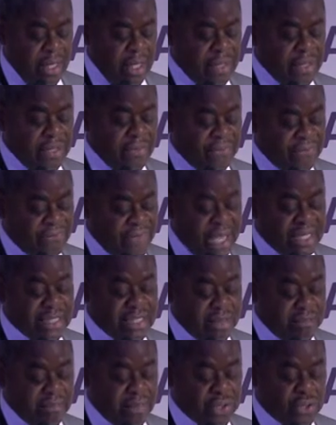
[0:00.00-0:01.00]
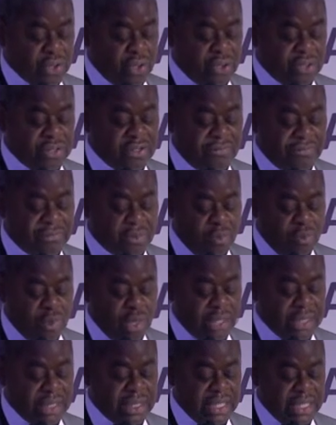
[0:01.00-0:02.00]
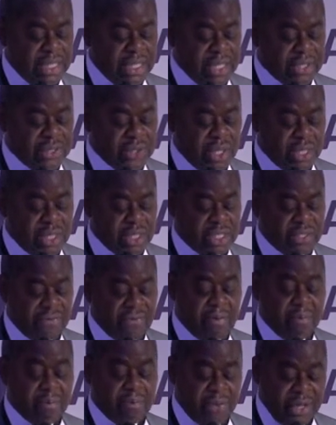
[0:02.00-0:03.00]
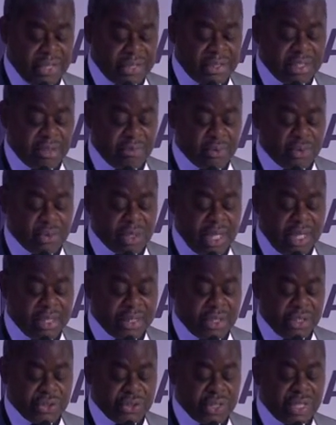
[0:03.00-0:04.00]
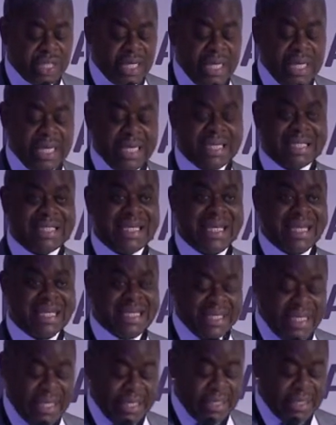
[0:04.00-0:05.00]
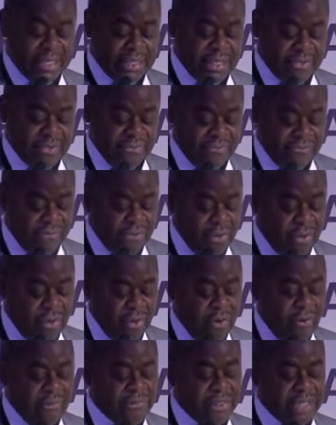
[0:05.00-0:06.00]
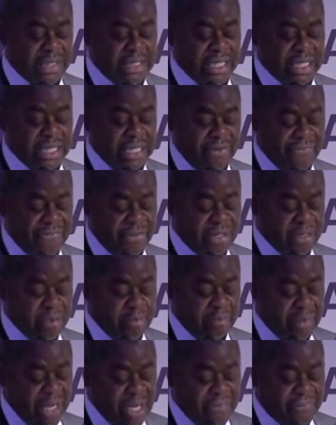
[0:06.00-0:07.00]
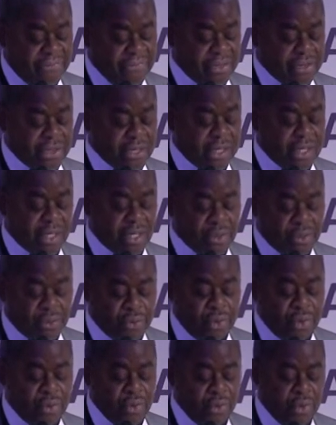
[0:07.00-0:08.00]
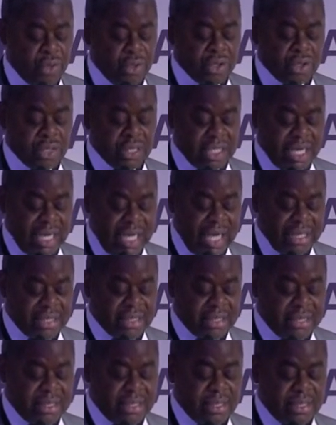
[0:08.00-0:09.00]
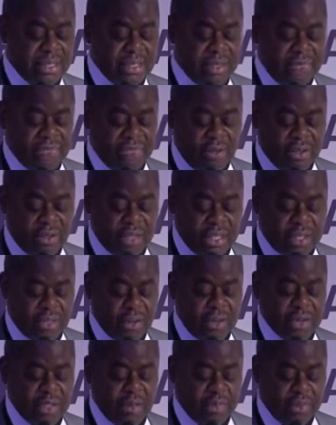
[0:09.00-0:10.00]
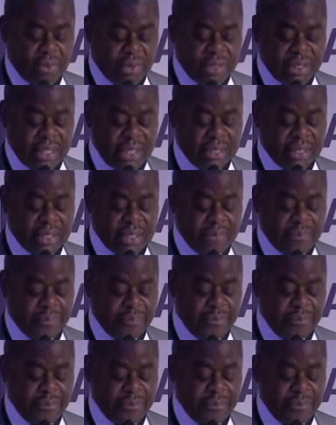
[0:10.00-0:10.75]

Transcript: The fact that majority of the world's leading exchanges have embraced demutualization is indicative of the significant benefits that accrue to the entities that have undergone the process.